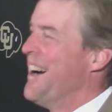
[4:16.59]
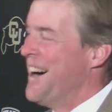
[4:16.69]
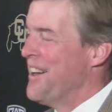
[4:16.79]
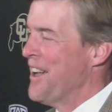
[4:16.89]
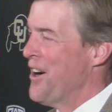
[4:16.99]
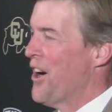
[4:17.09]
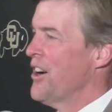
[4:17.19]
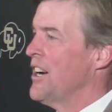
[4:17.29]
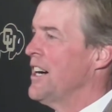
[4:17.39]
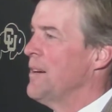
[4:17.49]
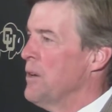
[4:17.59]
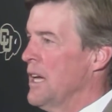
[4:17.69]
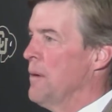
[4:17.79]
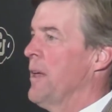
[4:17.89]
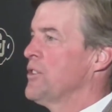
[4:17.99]
uh, they are. Um,
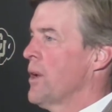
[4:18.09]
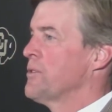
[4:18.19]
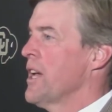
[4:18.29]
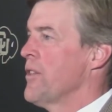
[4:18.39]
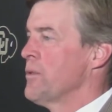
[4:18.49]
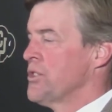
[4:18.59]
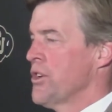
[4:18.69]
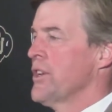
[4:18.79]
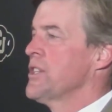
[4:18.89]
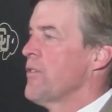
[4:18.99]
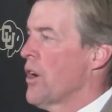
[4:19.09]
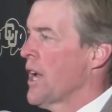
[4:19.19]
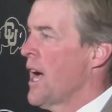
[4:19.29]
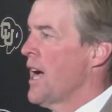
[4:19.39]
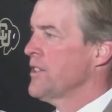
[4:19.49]
but that's what I'm saying. The resilience of our
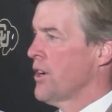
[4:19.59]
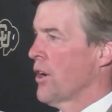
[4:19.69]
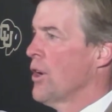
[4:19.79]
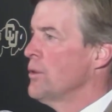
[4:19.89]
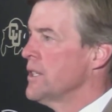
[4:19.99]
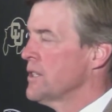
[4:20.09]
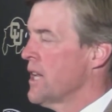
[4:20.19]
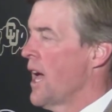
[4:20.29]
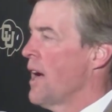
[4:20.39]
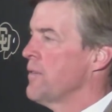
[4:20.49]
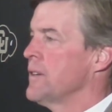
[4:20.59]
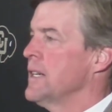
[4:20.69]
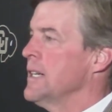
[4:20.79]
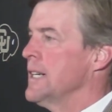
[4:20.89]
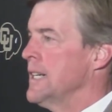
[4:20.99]
guys and our coaching staff.
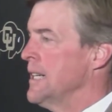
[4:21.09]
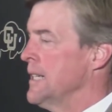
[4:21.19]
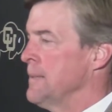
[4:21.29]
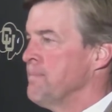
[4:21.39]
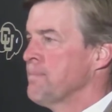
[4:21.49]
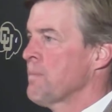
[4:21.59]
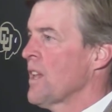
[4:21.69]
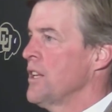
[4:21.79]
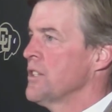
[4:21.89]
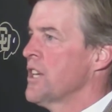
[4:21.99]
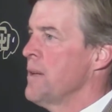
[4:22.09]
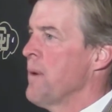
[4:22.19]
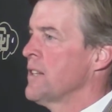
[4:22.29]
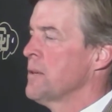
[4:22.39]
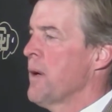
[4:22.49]
Um, you just keep
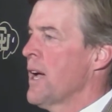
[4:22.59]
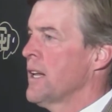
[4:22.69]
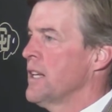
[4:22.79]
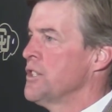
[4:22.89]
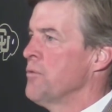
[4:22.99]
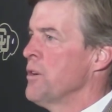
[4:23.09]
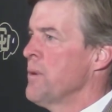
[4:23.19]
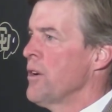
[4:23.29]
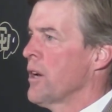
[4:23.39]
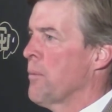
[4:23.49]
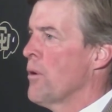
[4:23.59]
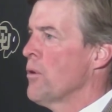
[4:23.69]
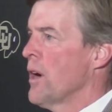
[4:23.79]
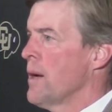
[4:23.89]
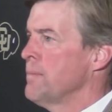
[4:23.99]
bouncing back. And as you're rebuilding a
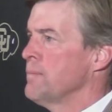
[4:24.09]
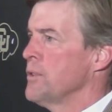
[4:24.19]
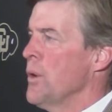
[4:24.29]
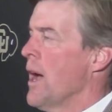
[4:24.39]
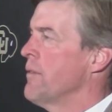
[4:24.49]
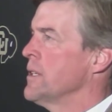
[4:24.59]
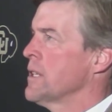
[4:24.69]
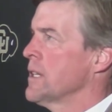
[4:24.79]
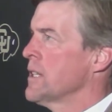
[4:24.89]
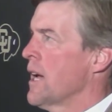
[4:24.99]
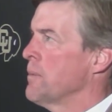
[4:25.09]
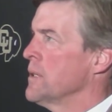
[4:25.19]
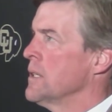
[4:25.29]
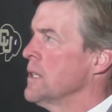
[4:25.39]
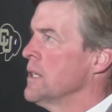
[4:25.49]
program, you have these things happen.